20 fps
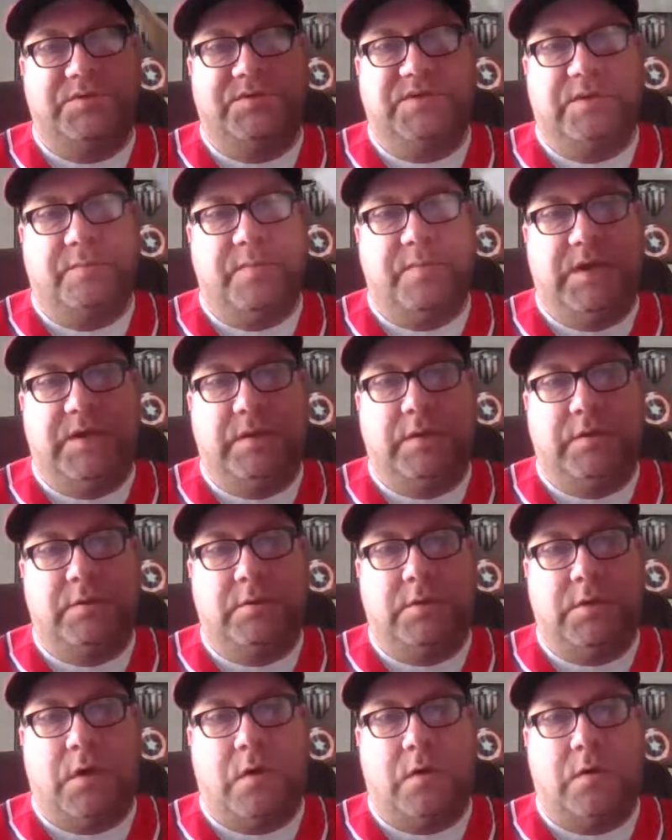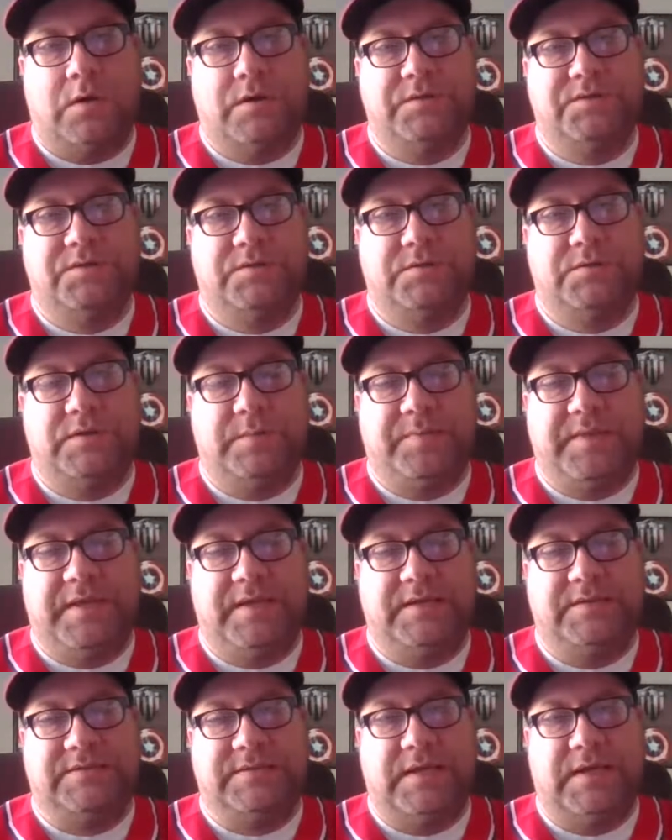on submitting cards to
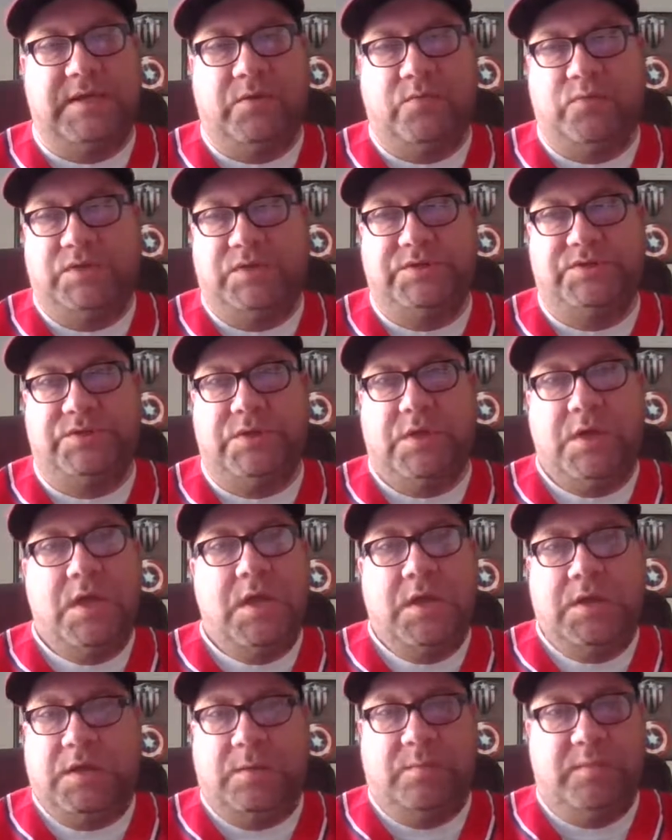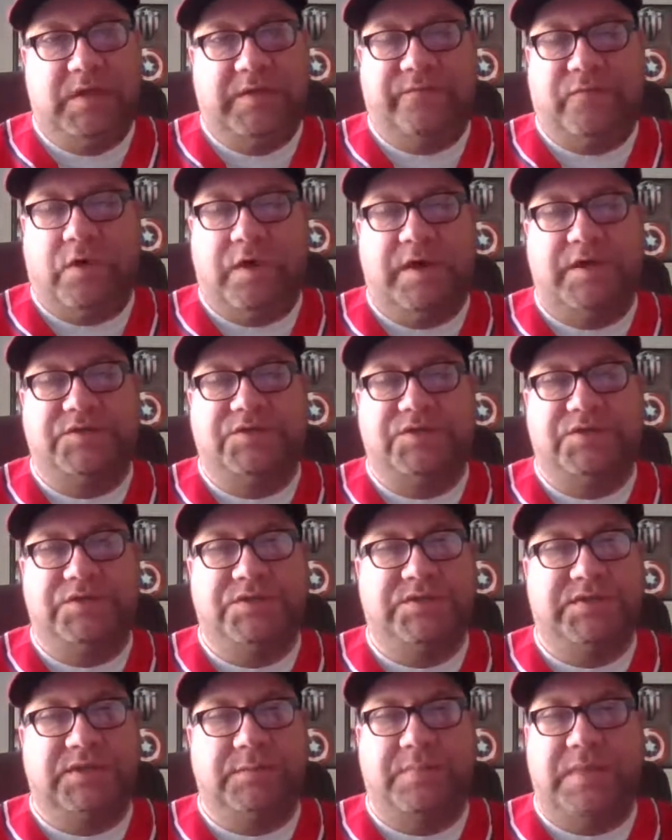PSA, which can be for
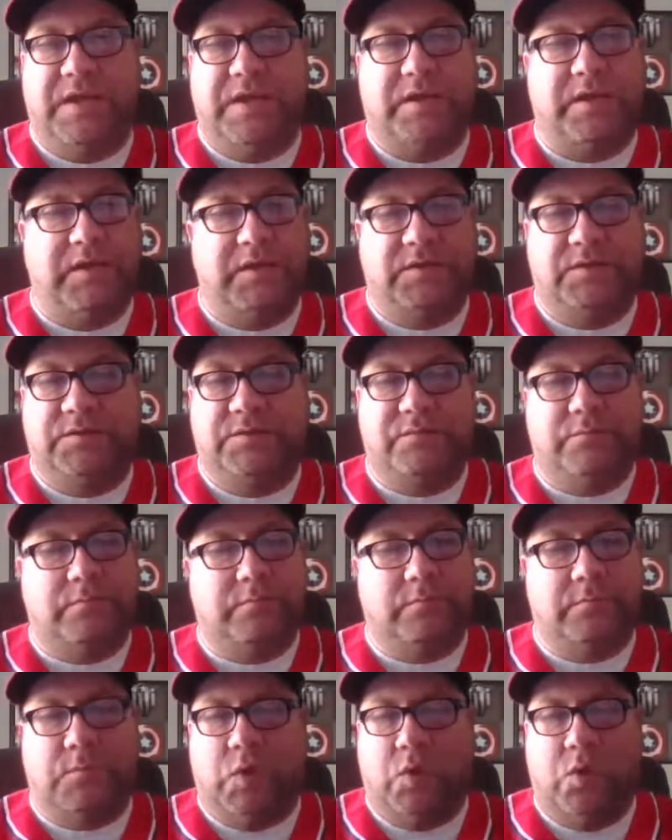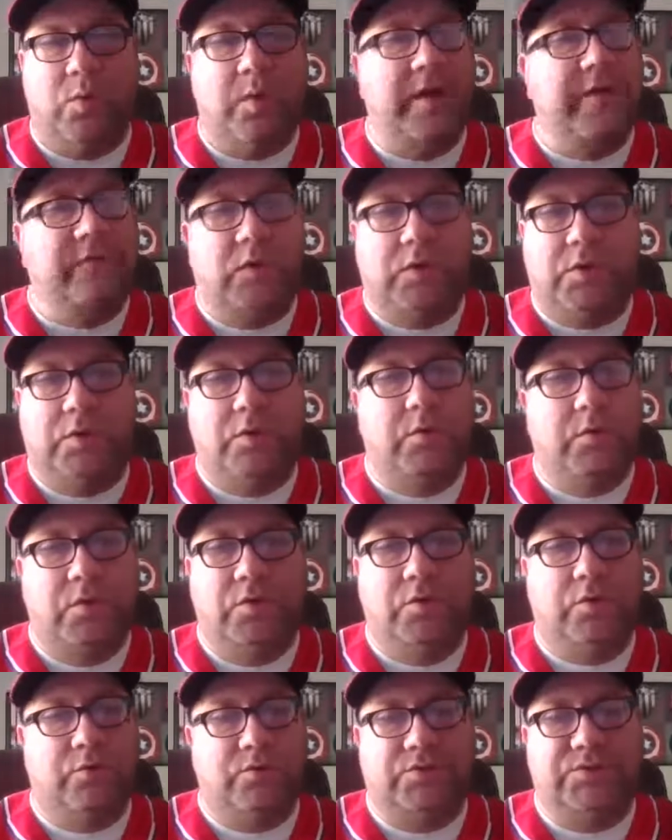SGC, Beckett, whoever you
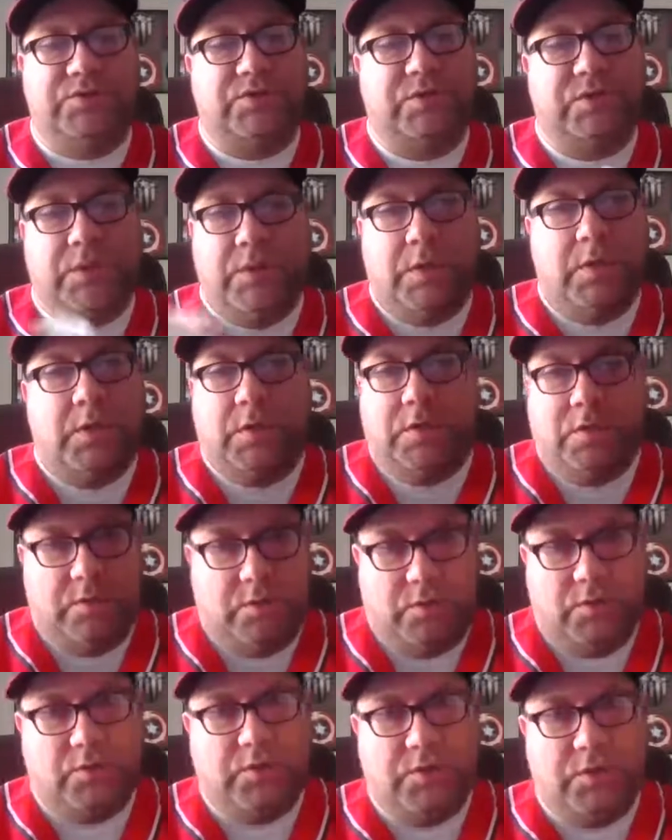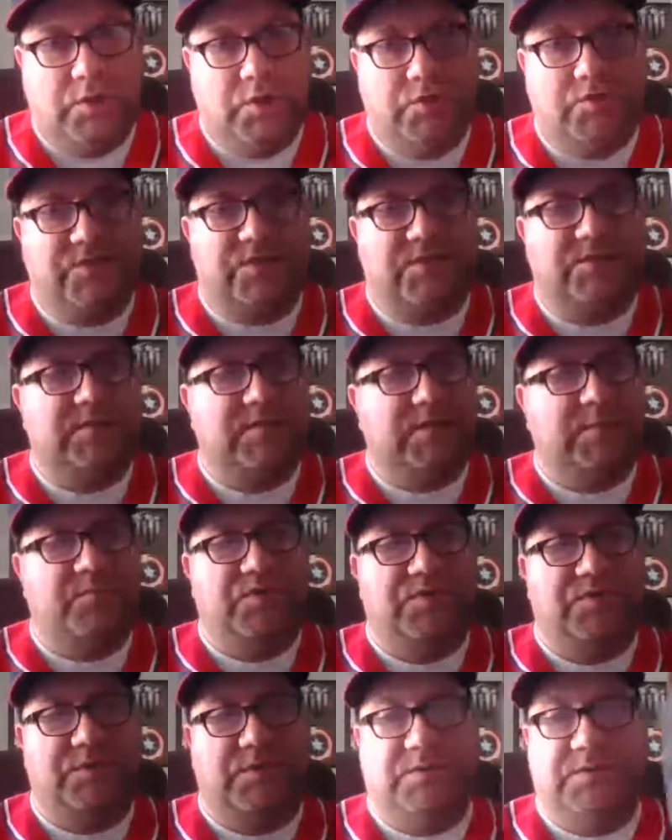use, you can use this same
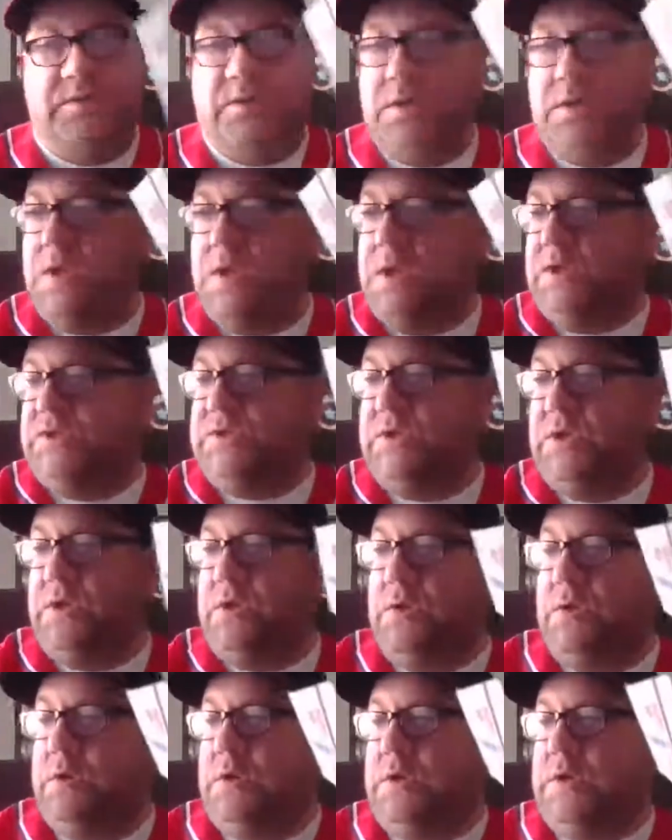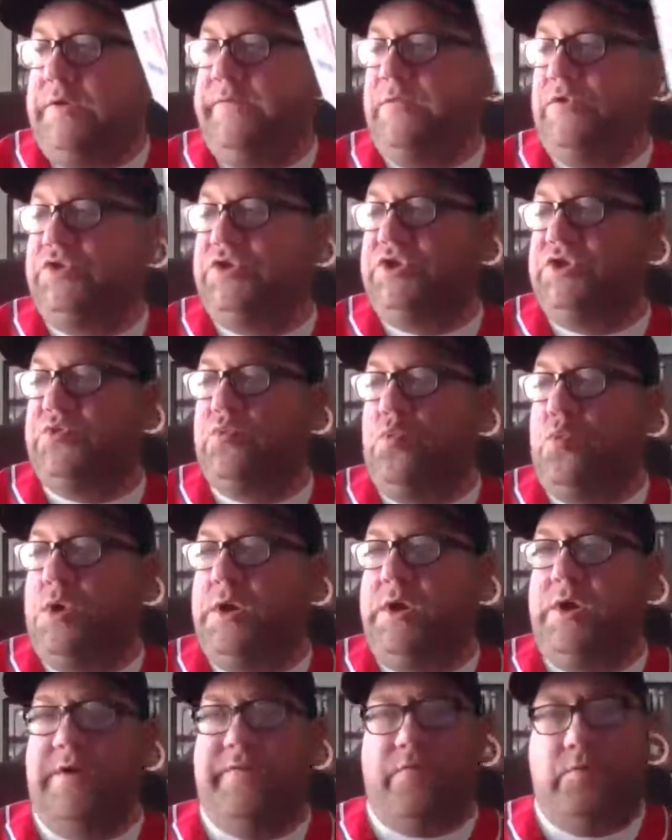percent. So if there's just
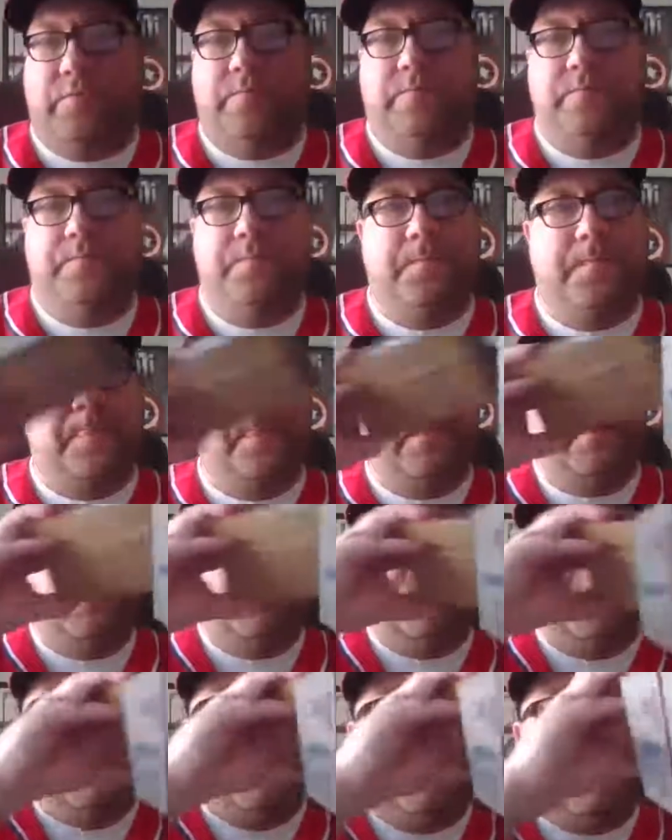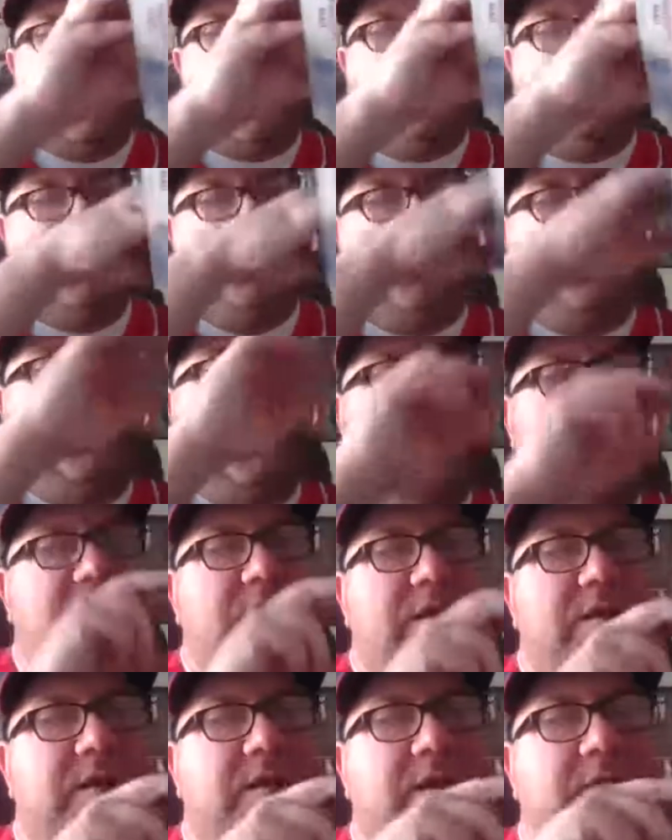one of them, I'll put that in